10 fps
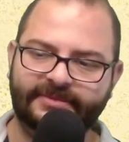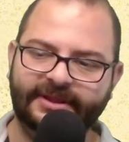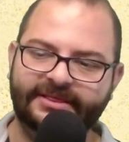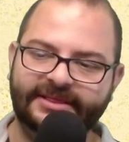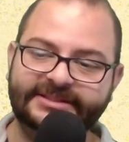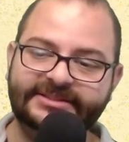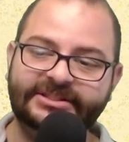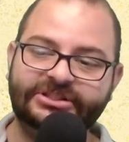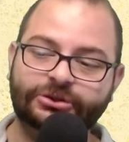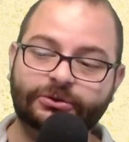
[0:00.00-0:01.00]
This is the
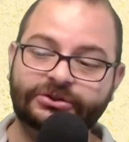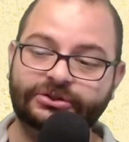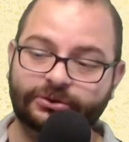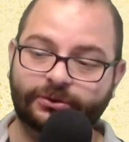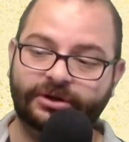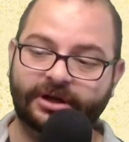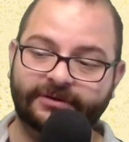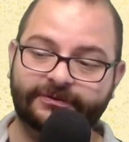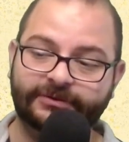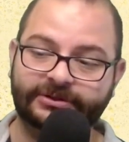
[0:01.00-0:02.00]
short sword
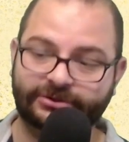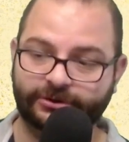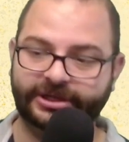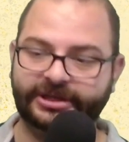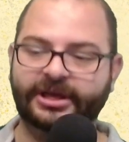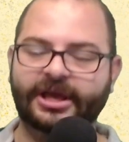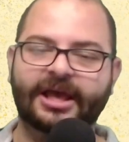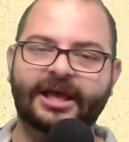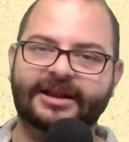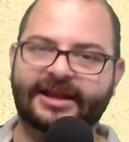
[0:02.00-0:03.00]
of returning.
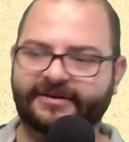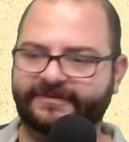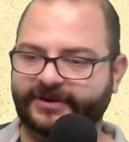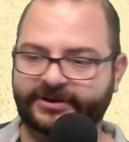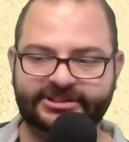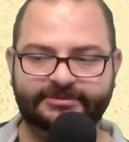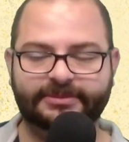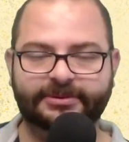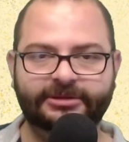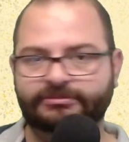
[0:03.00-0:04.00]
Now, very simply
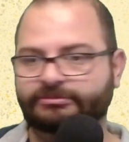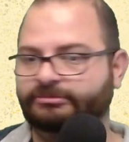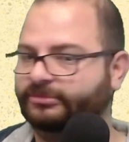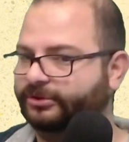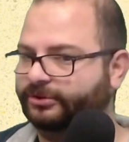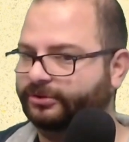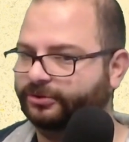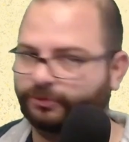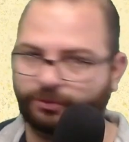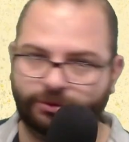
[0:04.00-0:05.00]
put,
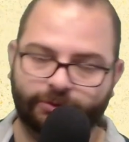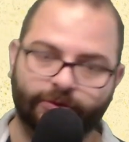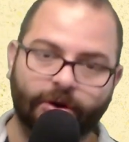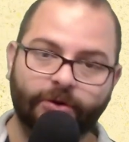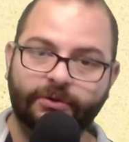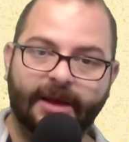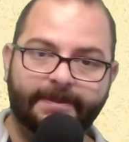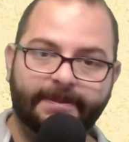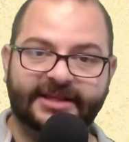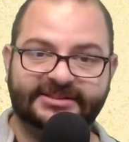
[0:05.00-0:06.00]
you throw the
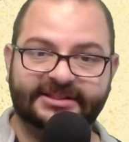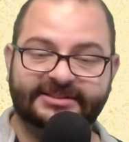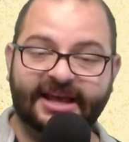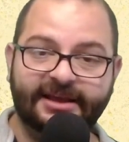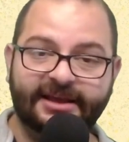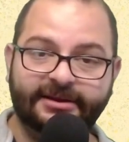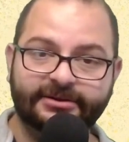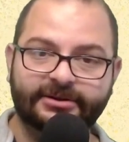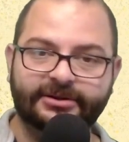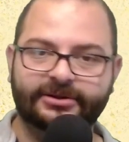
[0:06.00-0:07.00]
weapon as an attack,
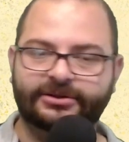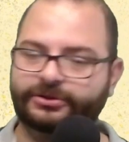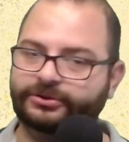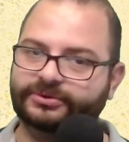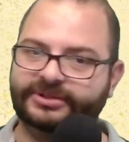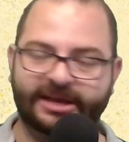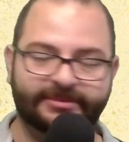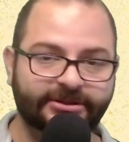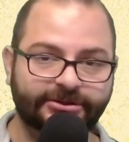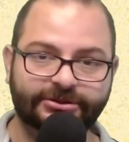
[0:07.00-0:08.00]
you do
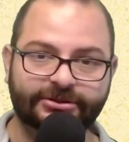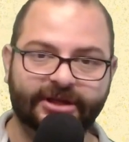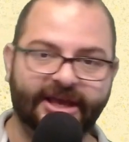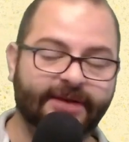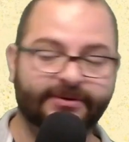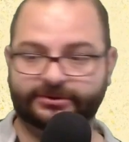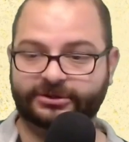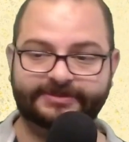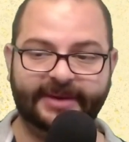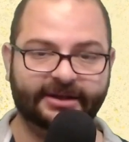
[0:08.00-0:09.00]
damage, and it returns
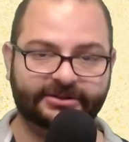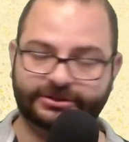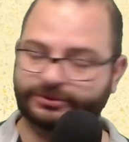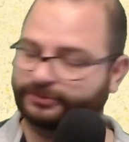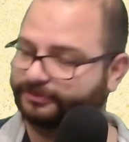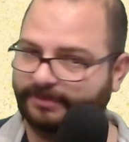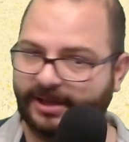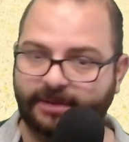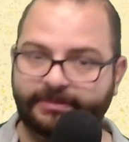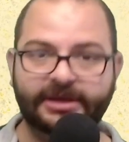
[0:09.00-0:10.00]
back to you.
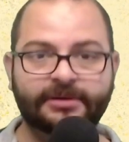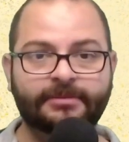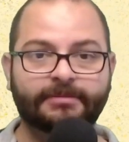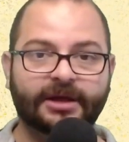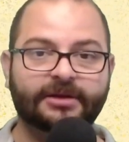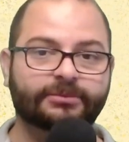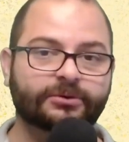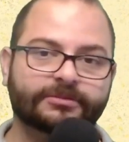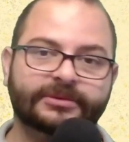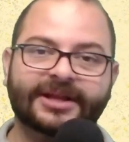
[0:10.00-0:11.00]
Bada bing, bada
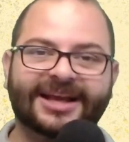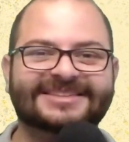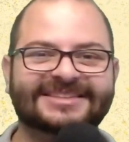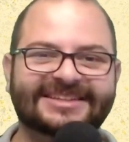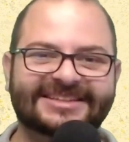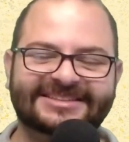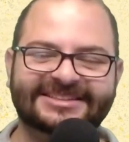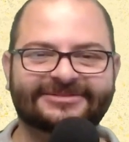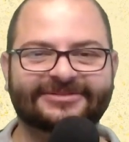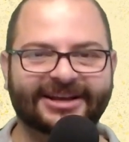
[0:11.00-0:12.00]
boom. Nice and
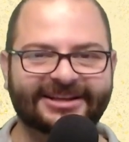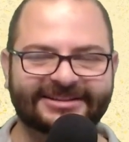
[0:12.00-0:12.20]
easy, right?